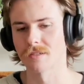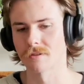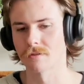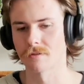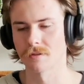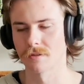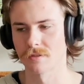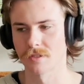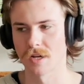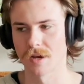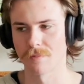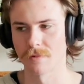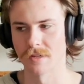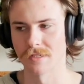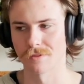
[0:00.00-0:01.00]
Your
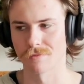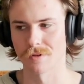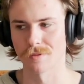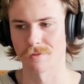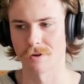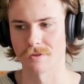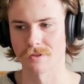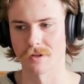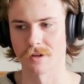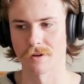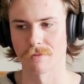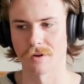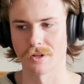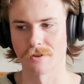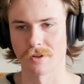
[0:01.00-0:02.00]
Japanese repros are gonna
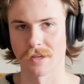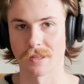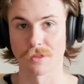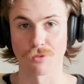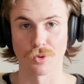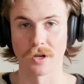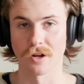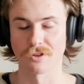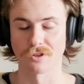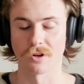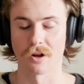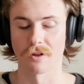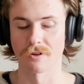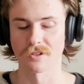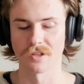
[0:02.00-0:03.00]
run you like $300
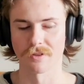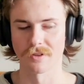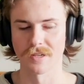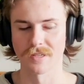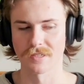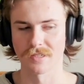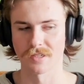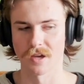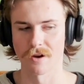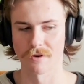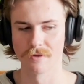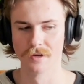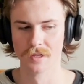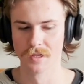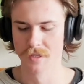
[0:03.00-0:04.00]
at least. So
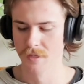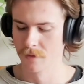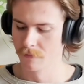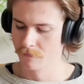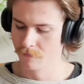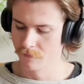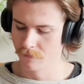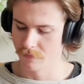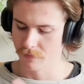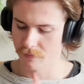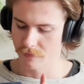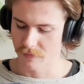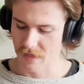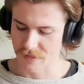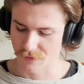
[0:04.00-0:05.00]

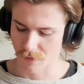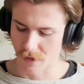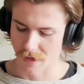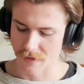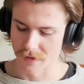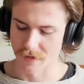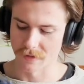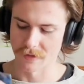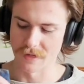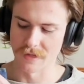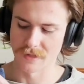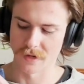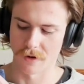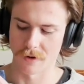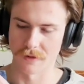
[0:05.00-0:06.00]
that's why I think
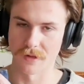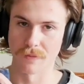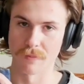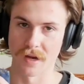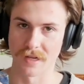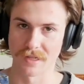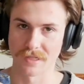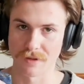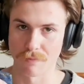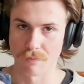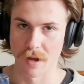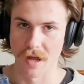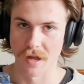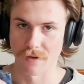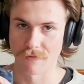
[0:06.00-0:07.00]
these are the best
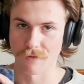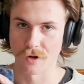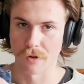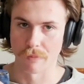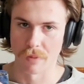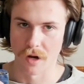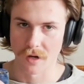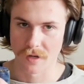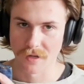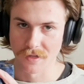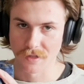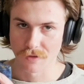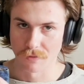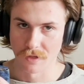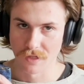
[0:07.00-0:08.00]
bang for your buck in
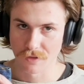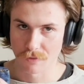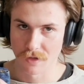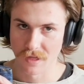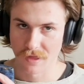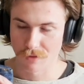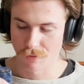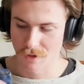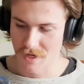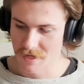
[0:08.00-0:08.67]
2023.